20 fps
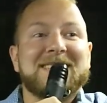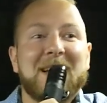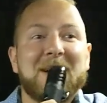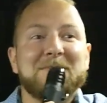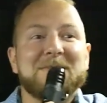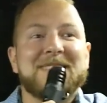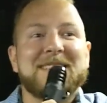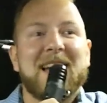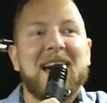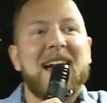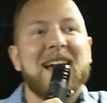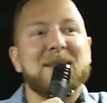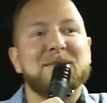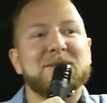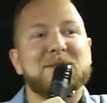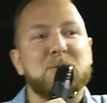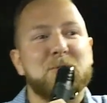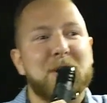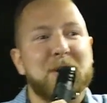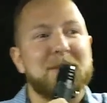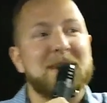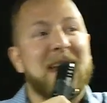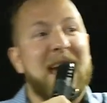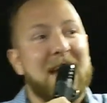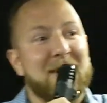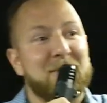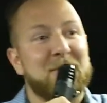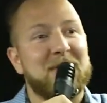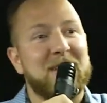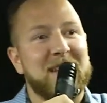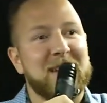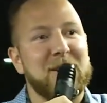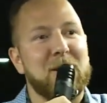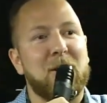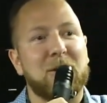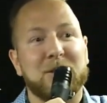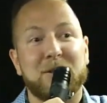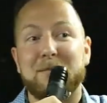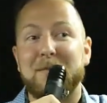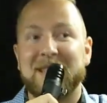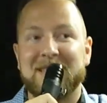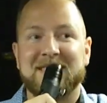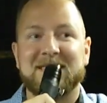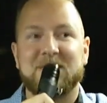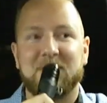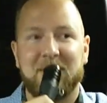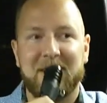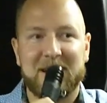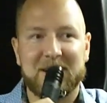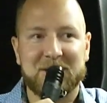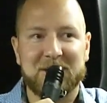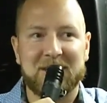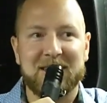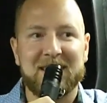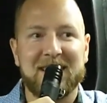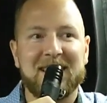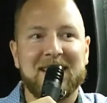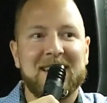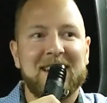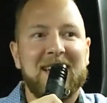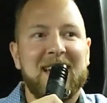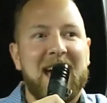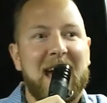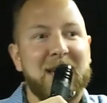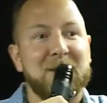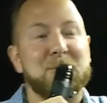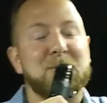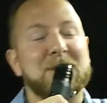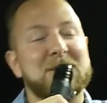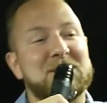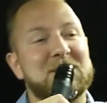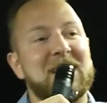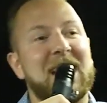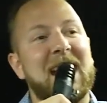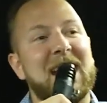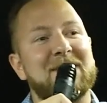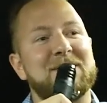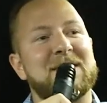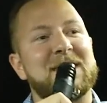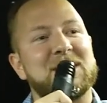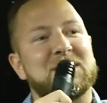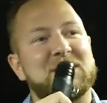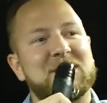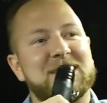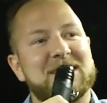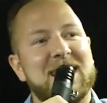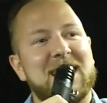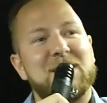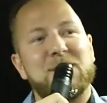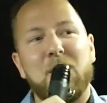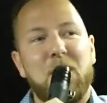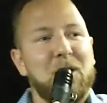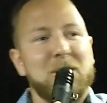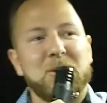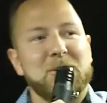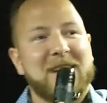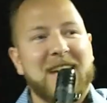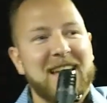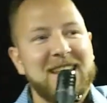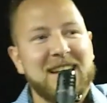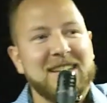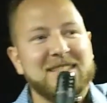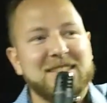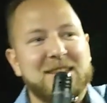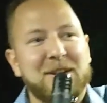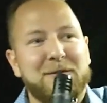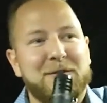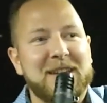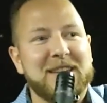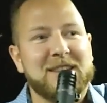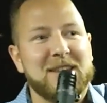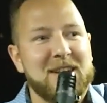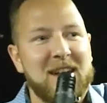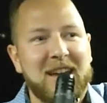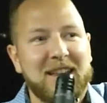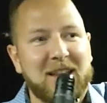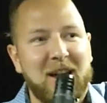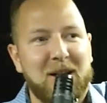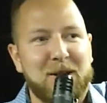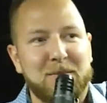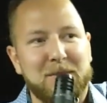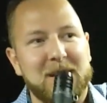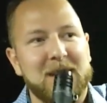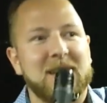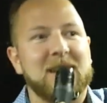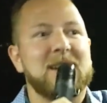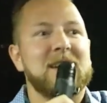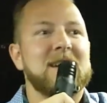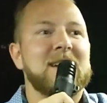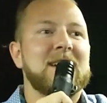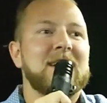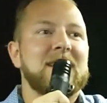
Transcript: sometimes women have thing called menstruation, and when she have this, she say, no, you cannot defeat the Red Army.